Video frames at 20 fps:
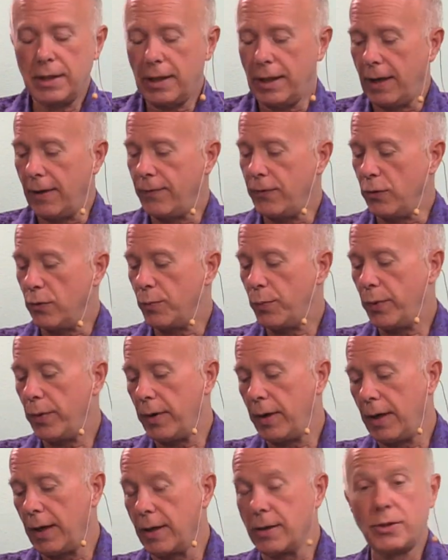If you put
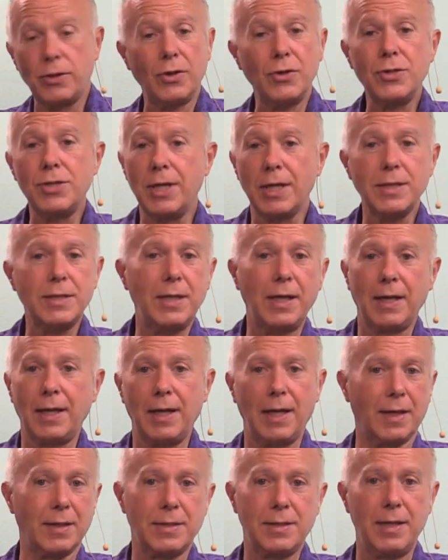in two sixteen
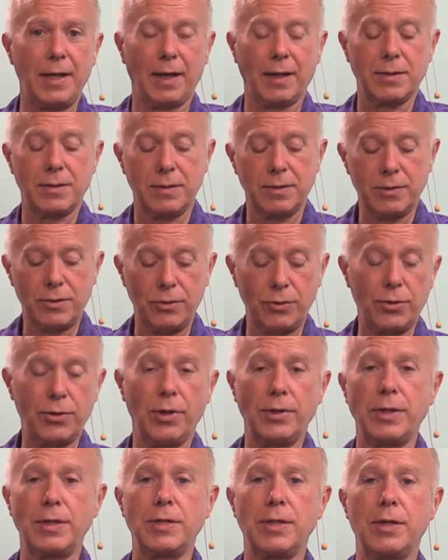gig sticks, two
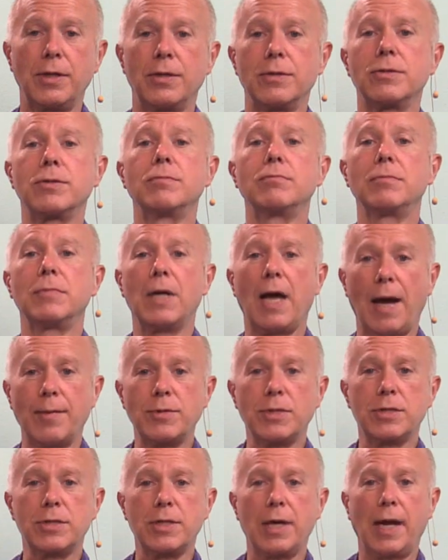thirty-twos, I'm
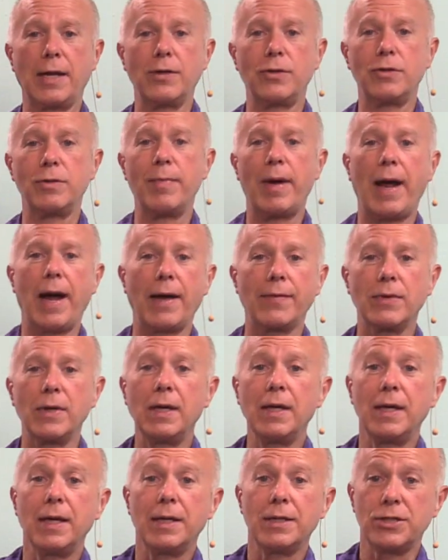just saying do the math,
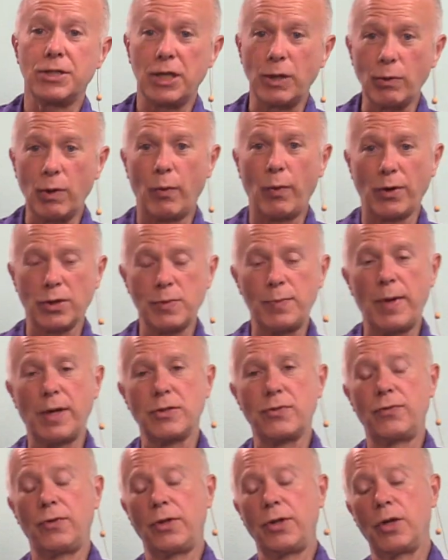see what works
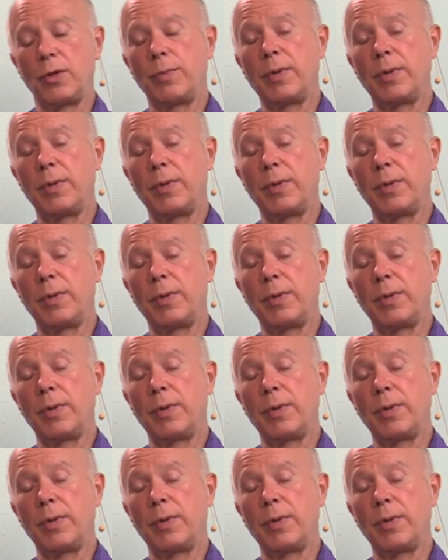best for you.